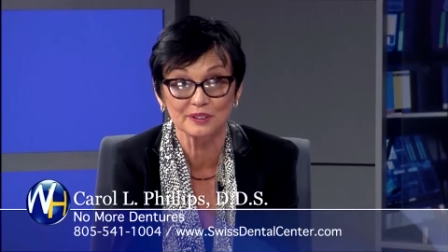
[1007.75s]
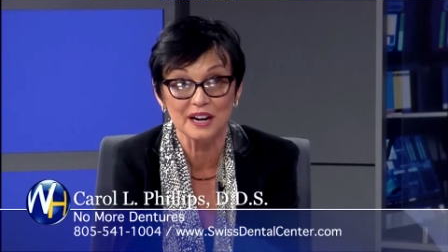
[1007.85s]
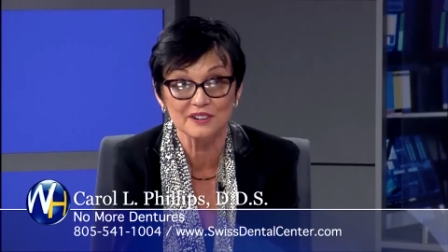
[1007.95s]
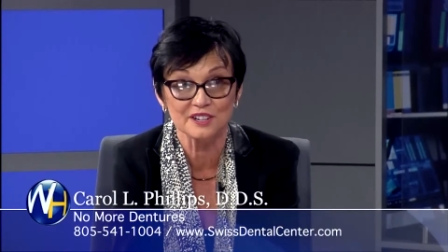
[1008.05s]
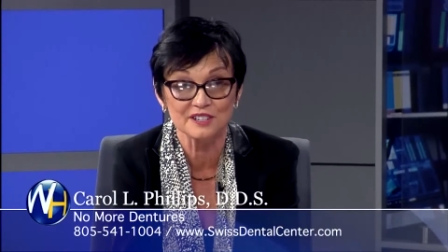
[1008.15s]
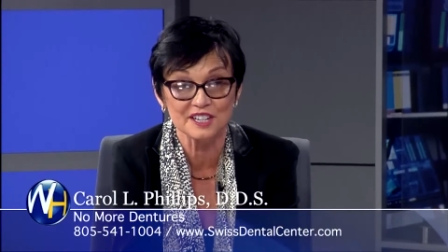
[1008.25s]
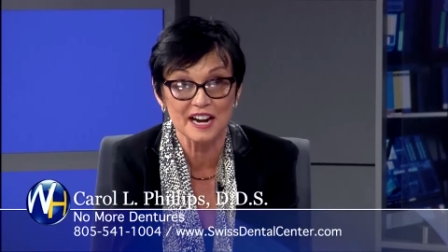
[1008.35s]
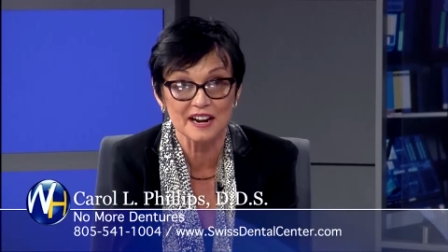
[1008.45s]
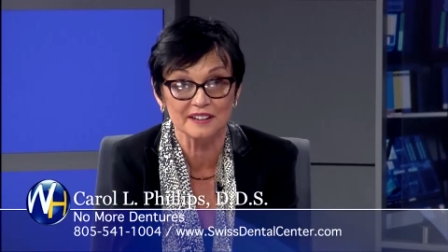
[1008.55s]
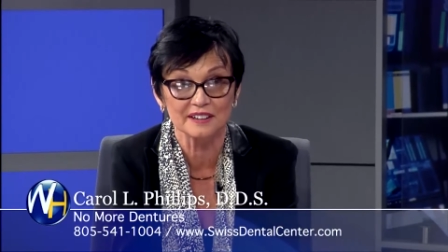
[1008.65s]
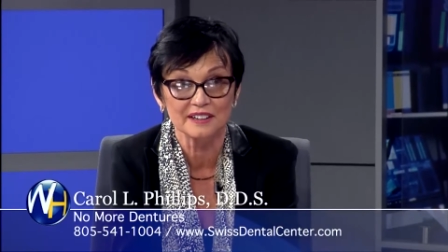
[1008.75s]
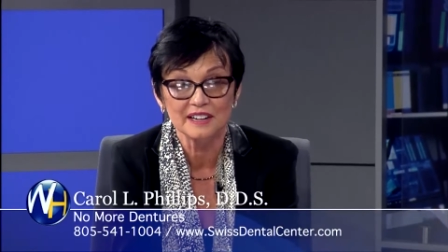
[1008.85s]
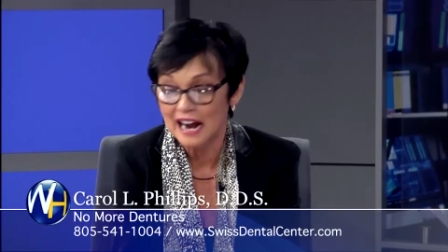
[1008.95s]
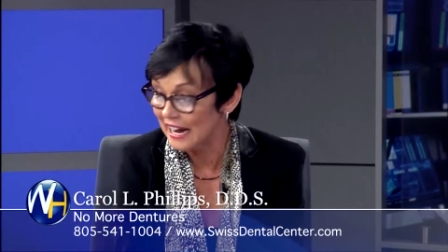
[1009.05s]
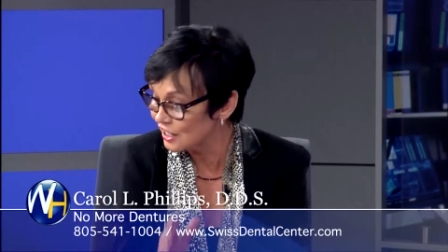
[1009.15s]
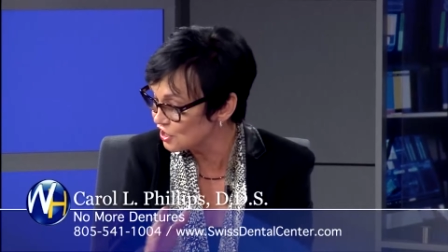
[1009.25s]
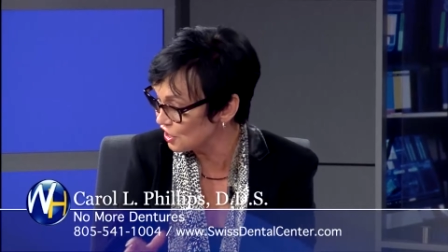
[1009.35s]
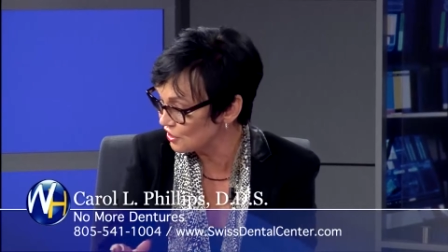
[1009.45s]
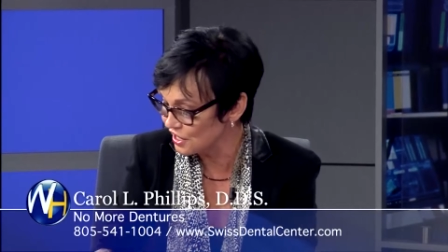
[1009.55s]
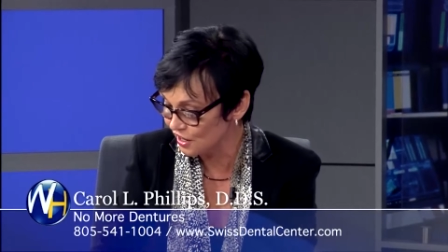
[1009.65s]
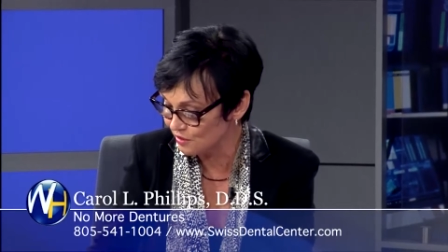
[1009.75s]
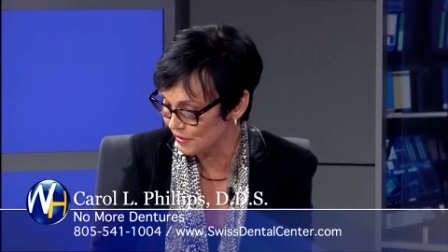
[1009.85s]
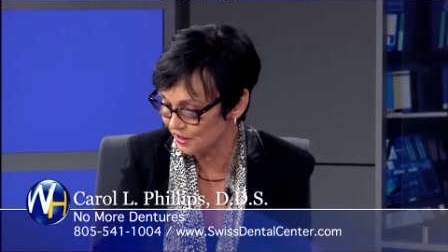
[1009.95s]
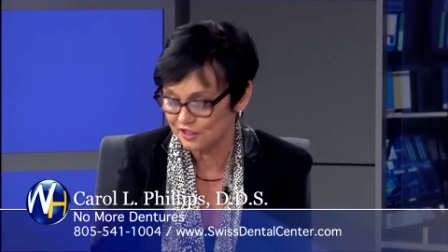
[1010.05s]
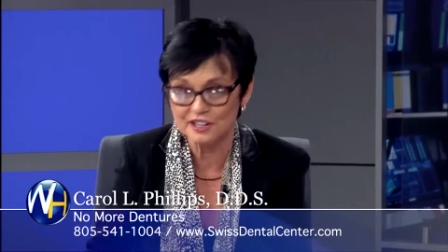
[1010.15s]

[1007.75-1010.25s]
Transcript: to understand. I can show you another picture.